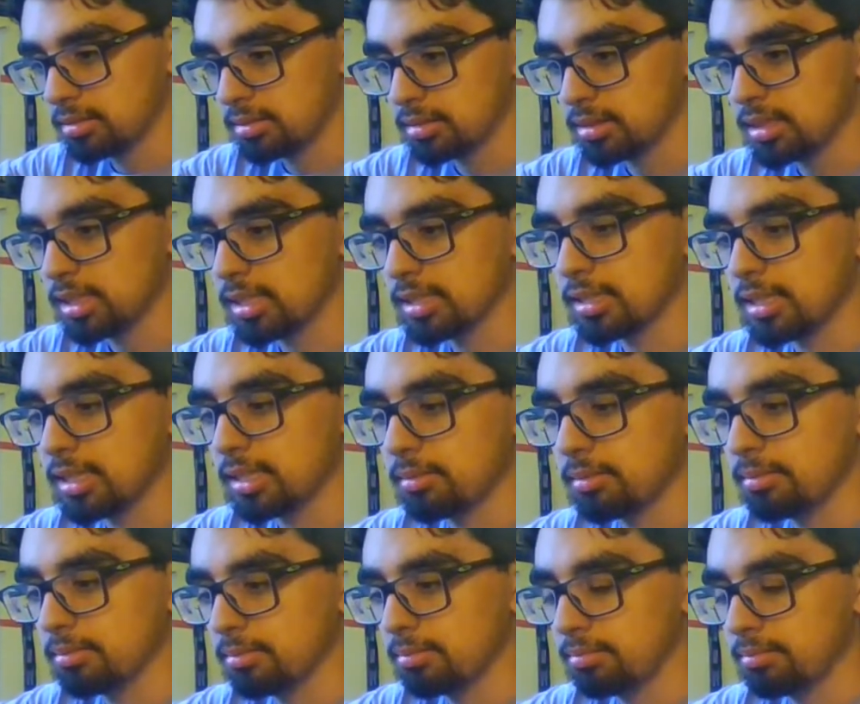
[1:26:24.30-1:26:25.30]
It does
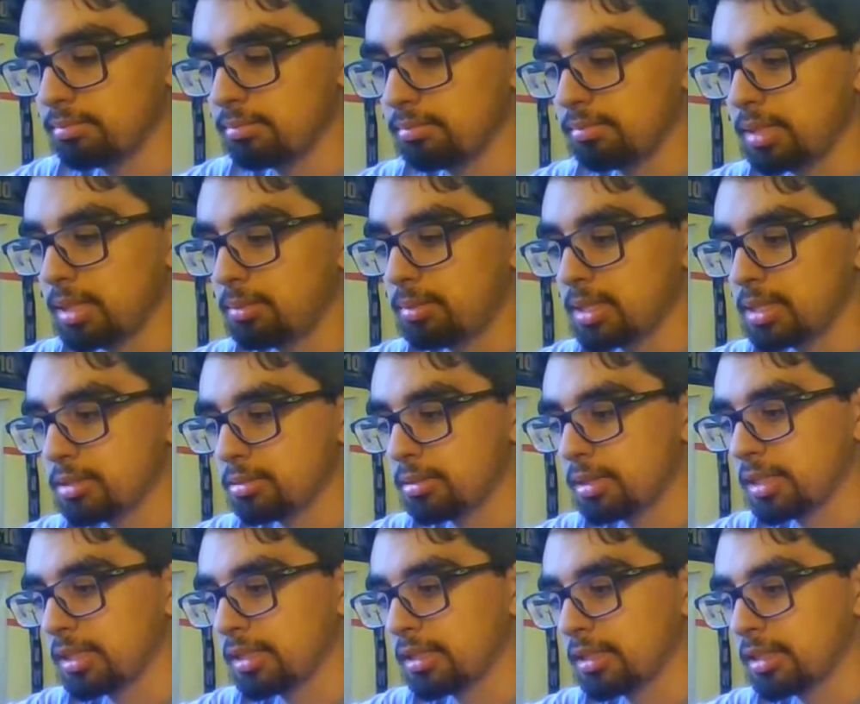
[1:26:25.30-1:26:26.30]
like maybe
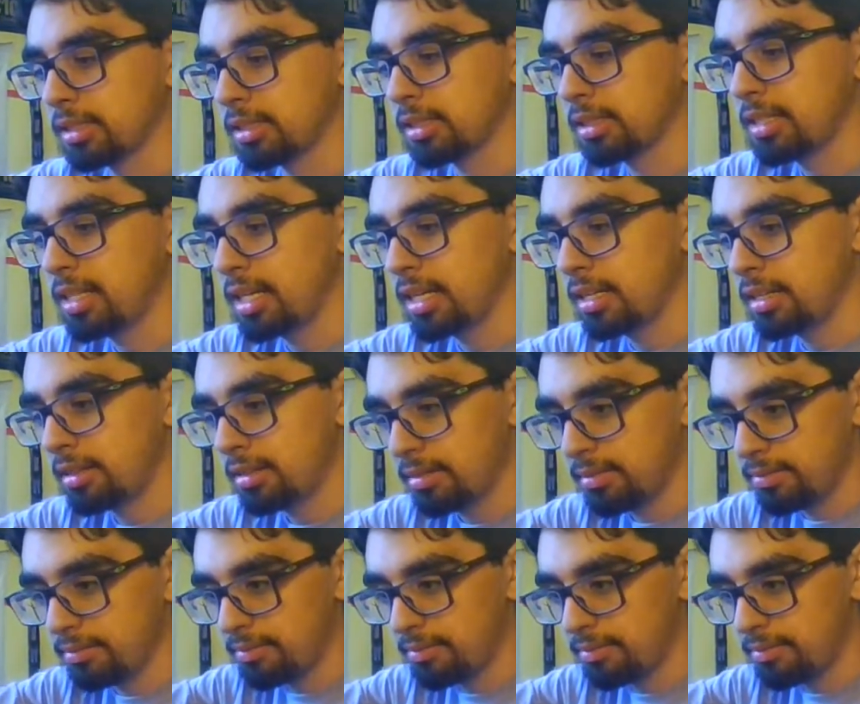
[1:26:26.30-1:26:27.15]
20 on a good day.